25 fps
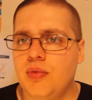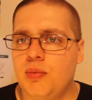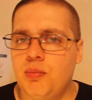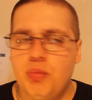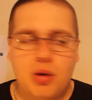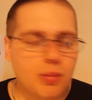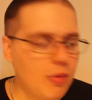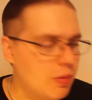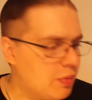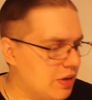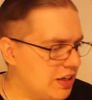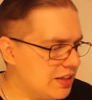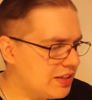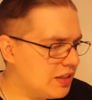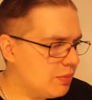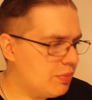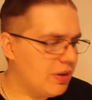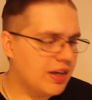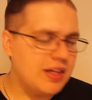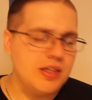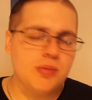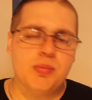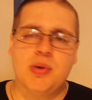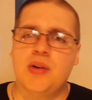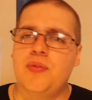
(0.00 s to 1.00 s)

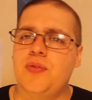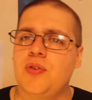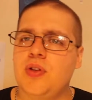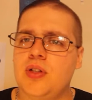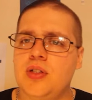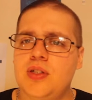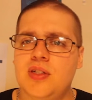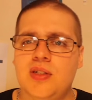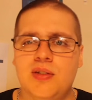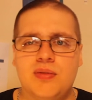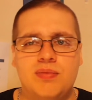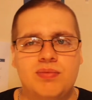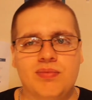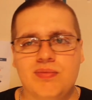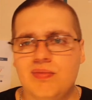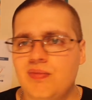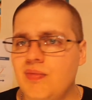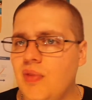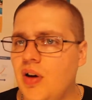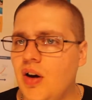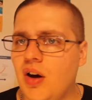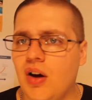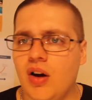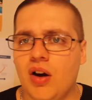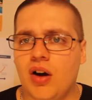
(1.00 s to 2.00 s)
Probability-based methods
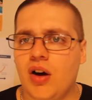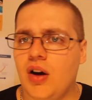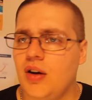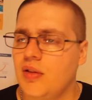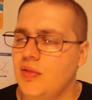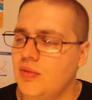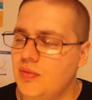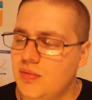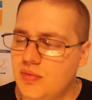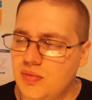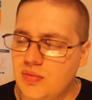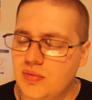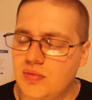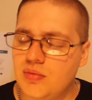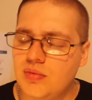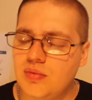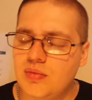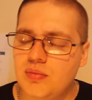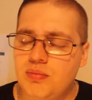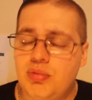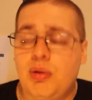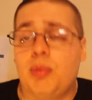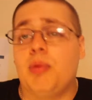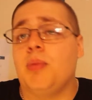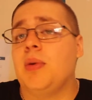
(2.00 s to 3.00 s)
are
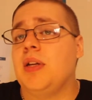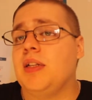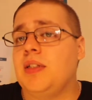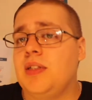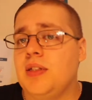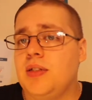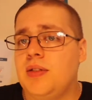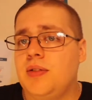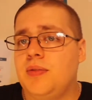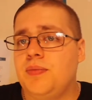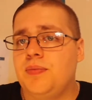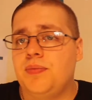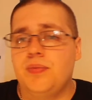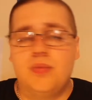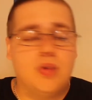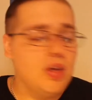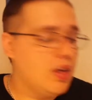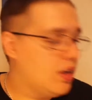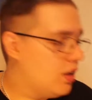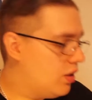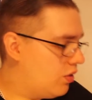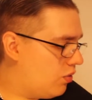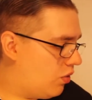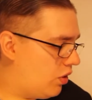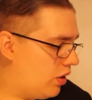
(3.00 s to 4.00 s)
probabilities,
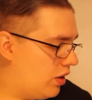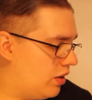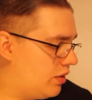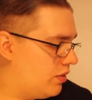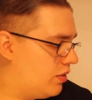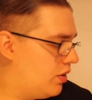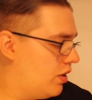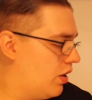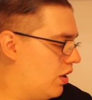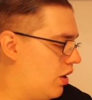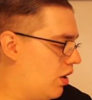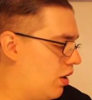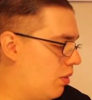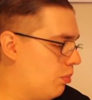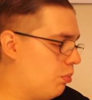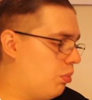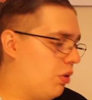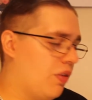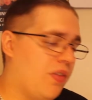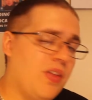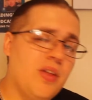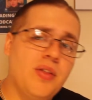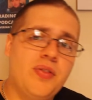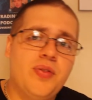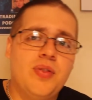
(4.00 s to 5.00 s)
right?
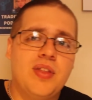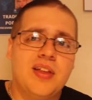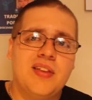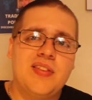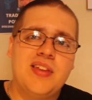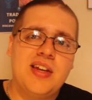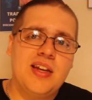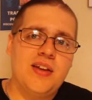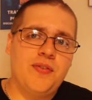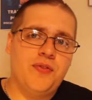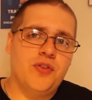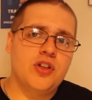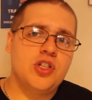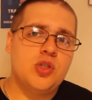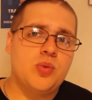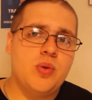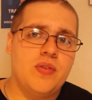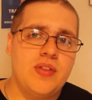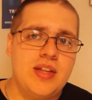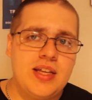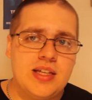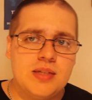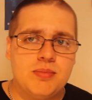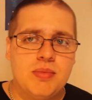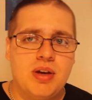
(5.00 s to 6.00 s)
But the difference with
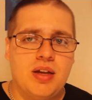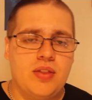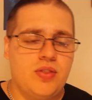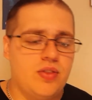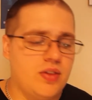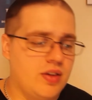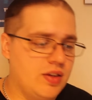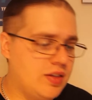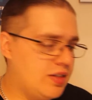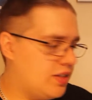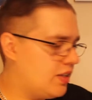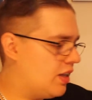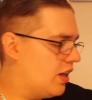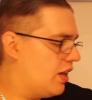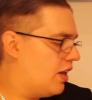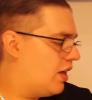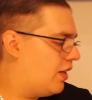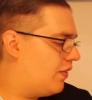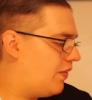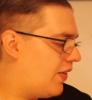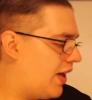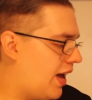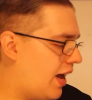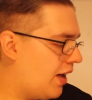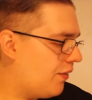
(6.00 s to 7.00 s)
these methods,
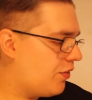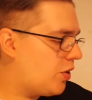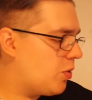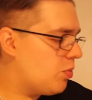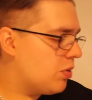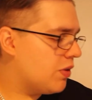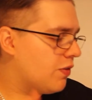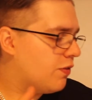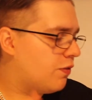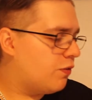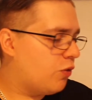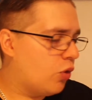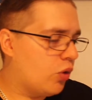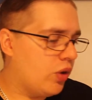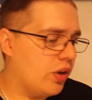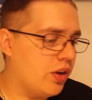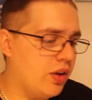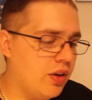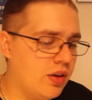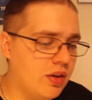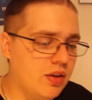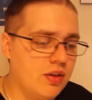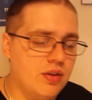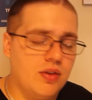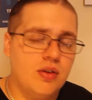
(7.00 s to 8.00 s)
they have to be
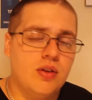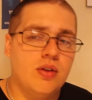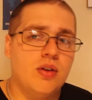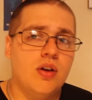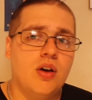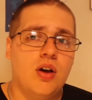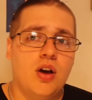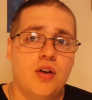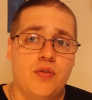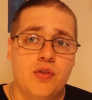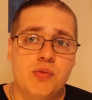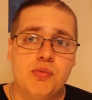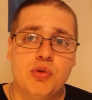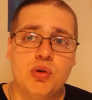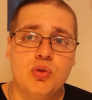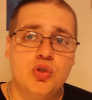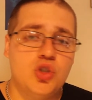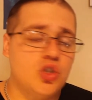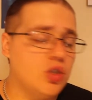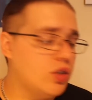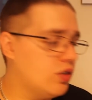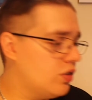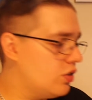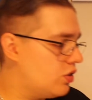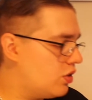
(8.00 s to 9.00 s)
void of
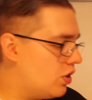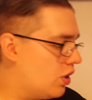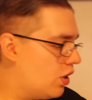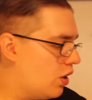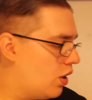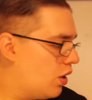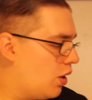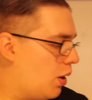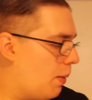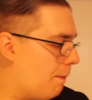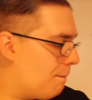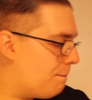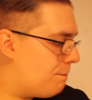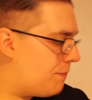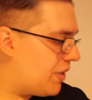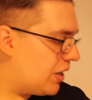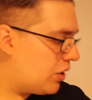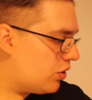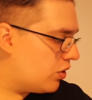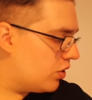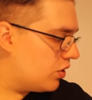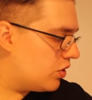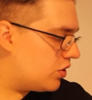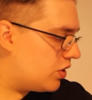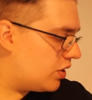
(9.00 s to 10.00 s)
emotions
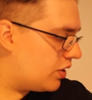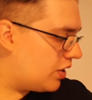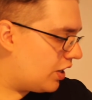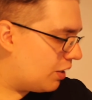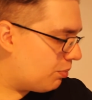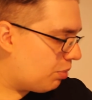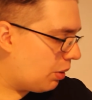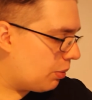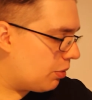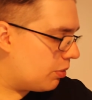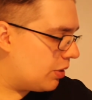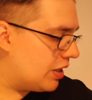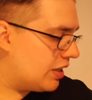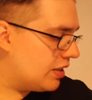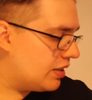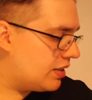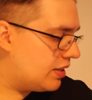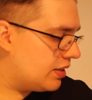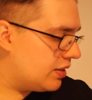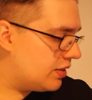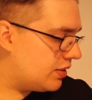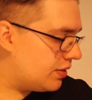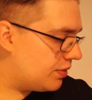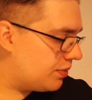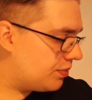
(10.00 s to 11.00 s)
because they're
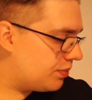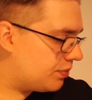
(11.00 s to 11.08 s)
probabilities.